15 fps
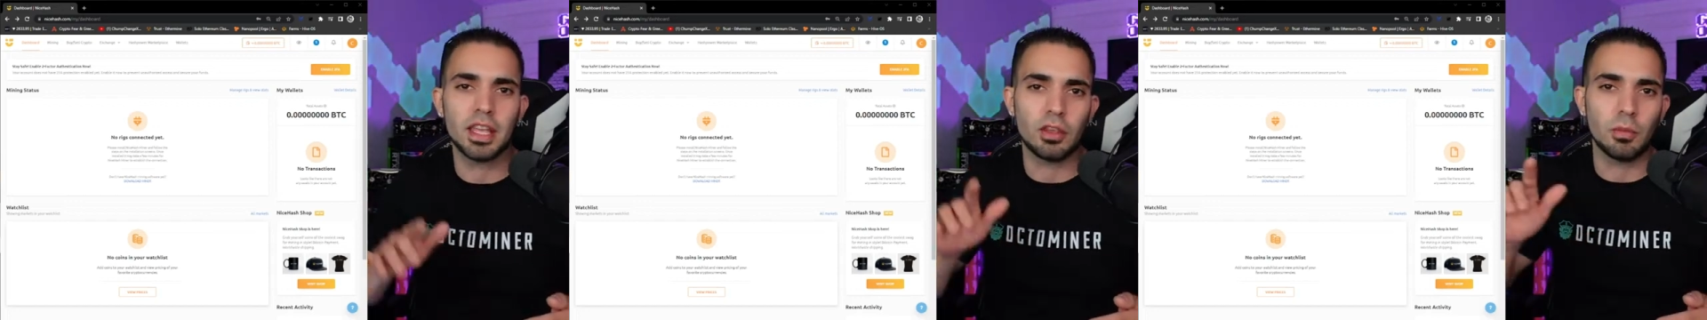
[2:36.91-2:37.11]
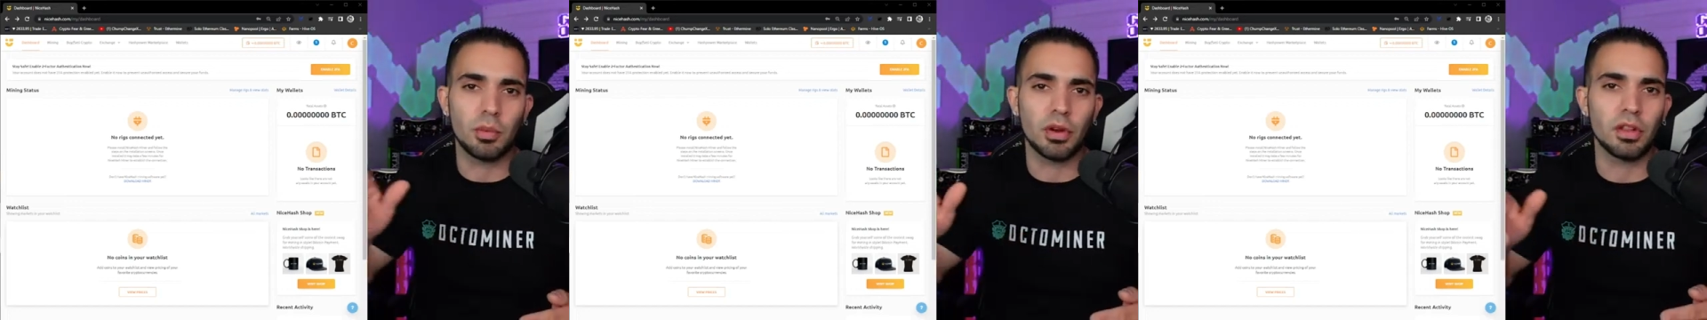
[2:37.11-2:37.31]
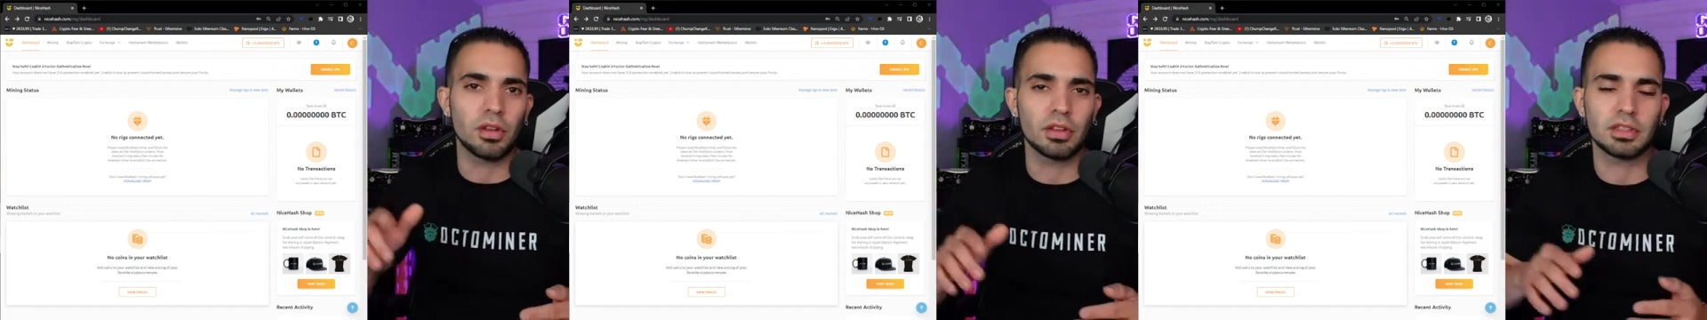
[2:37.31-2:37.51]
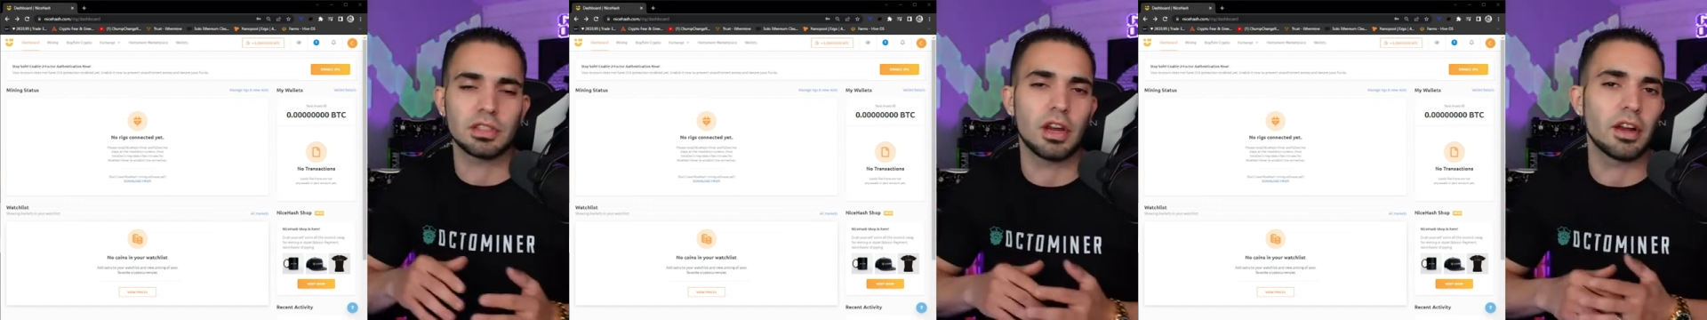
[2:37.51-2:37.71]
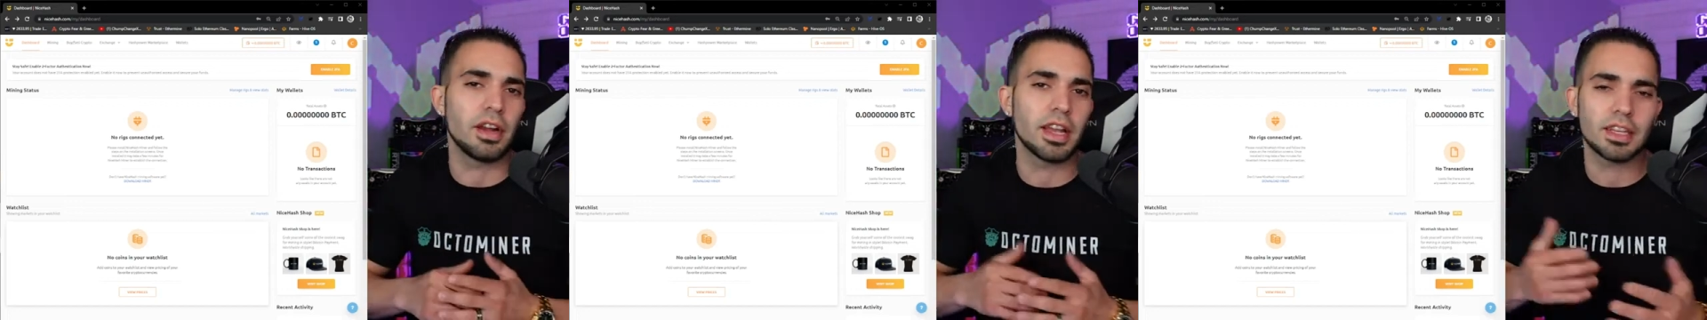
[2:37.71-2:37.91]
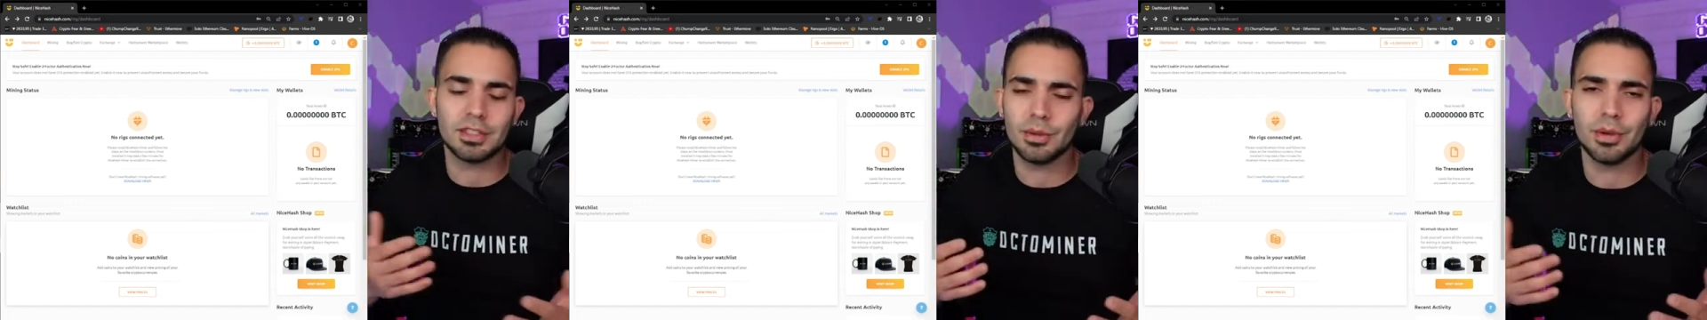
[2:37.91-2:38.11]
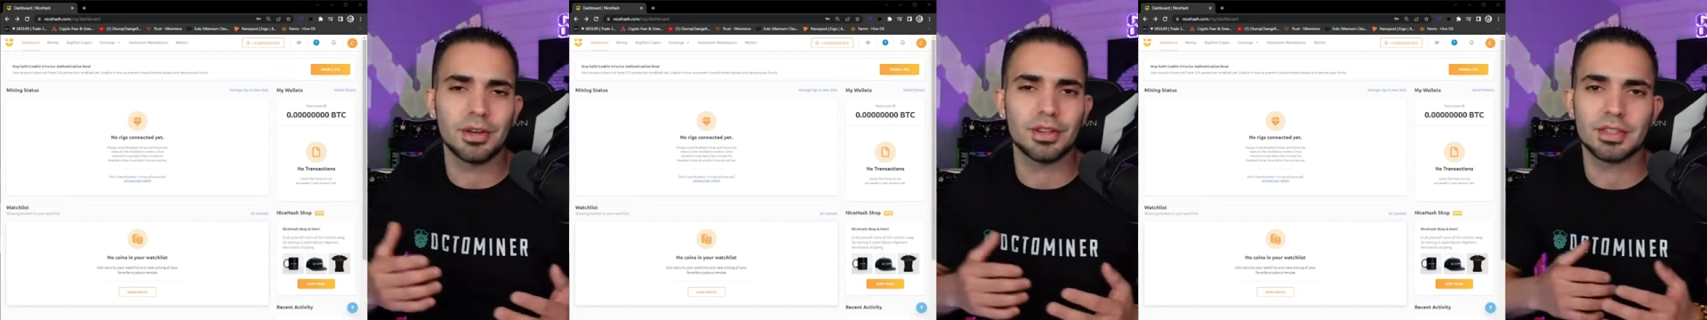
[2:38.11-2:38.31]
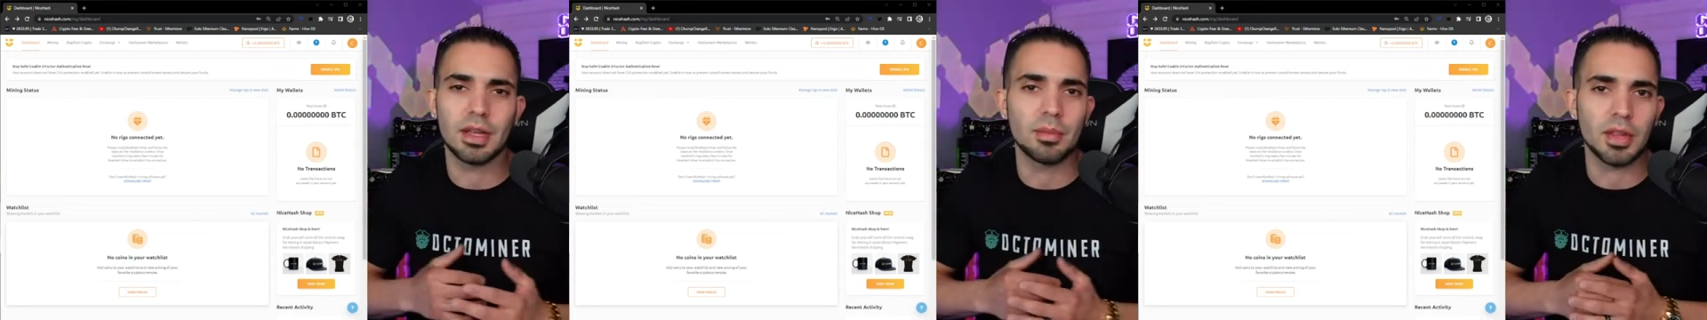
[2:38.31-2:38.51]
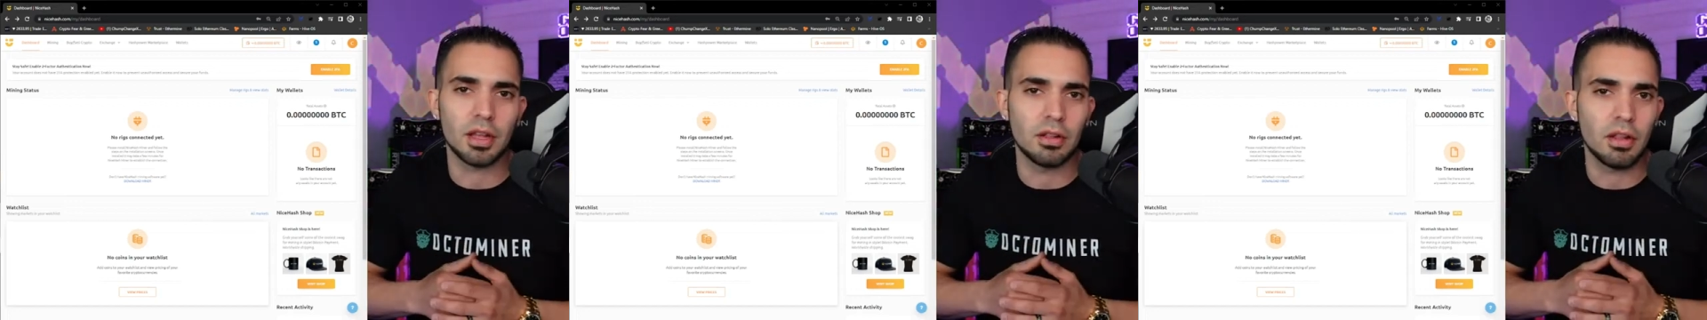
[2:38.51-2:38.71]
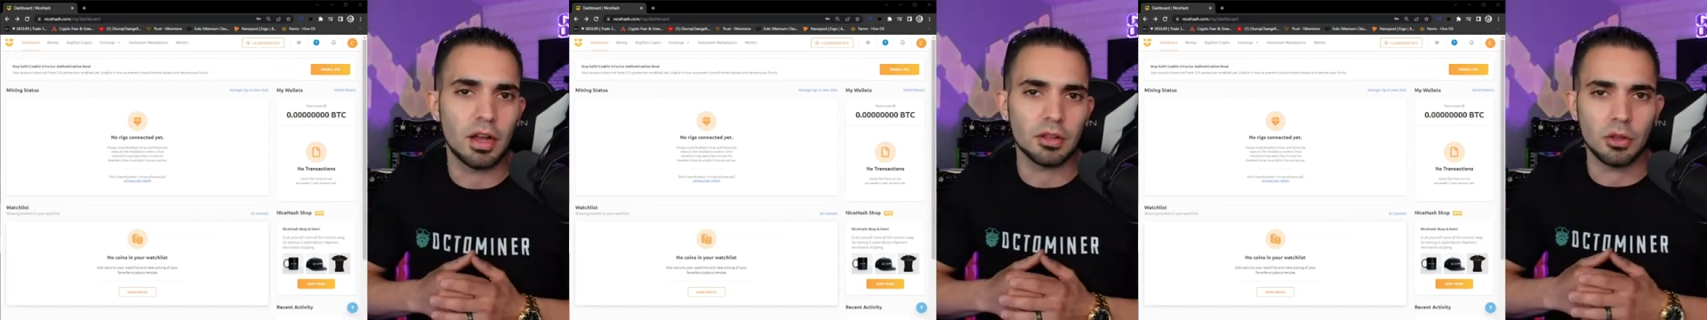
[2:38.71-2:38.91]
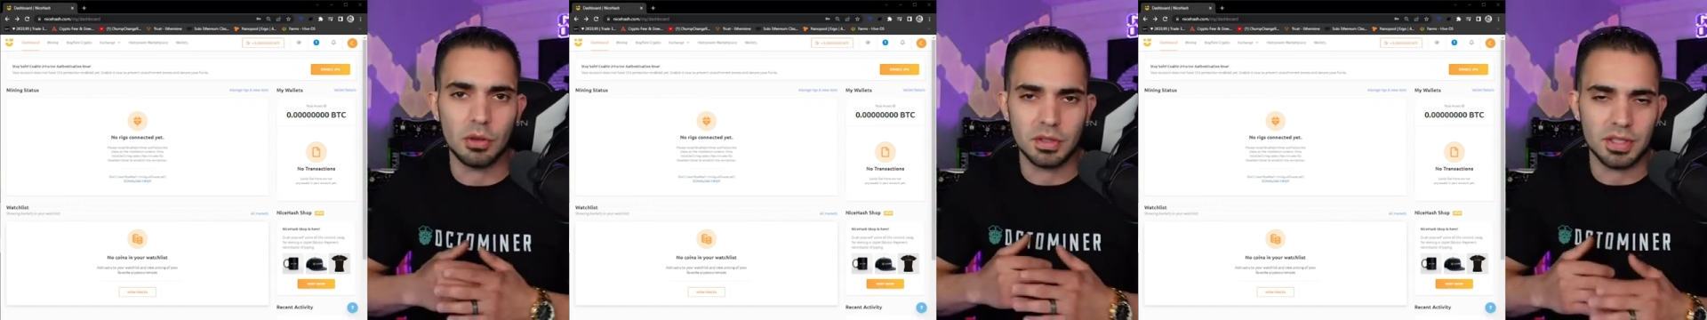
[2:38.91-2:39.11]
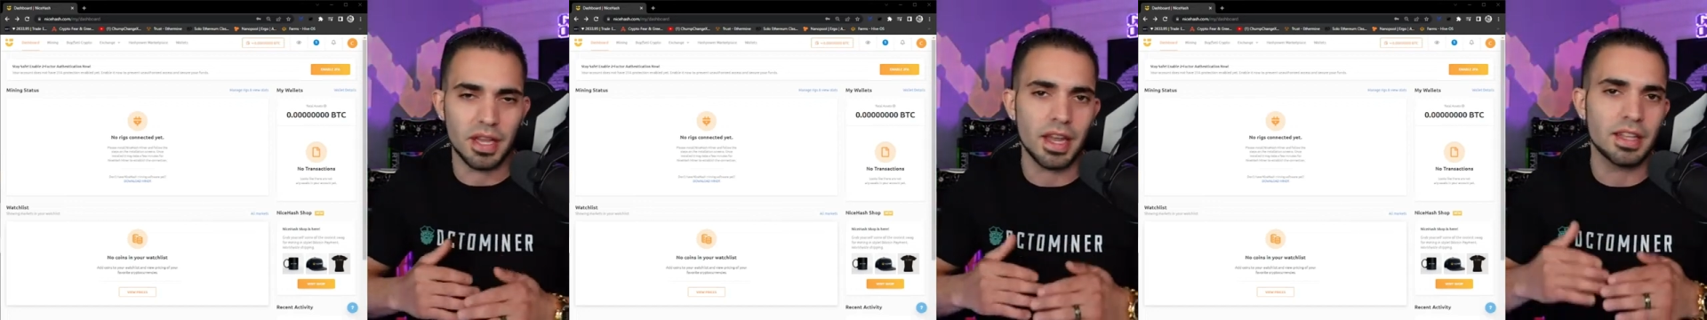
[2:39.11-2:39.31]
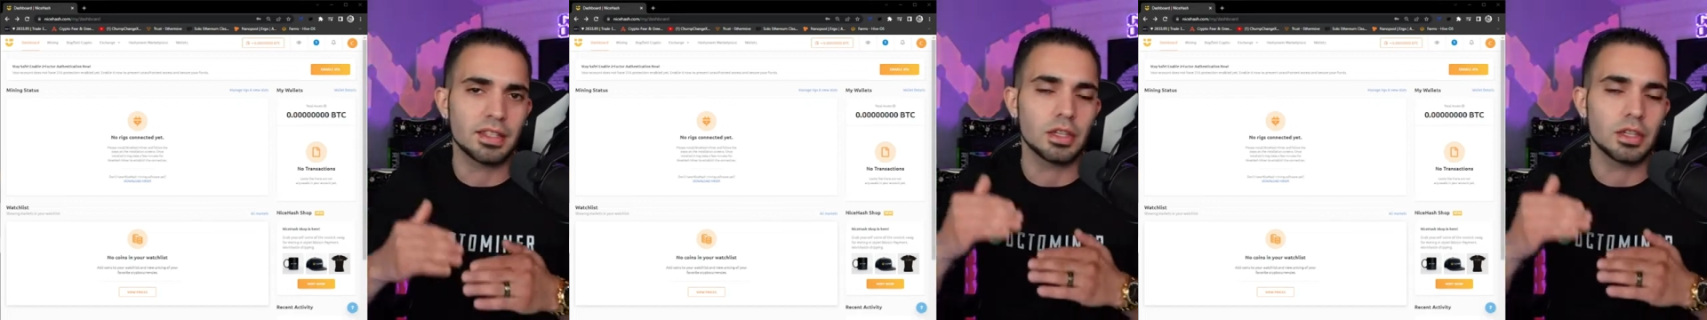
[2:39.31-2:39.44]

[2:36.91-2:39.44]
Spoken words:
you put a little star next to it or something along those lines,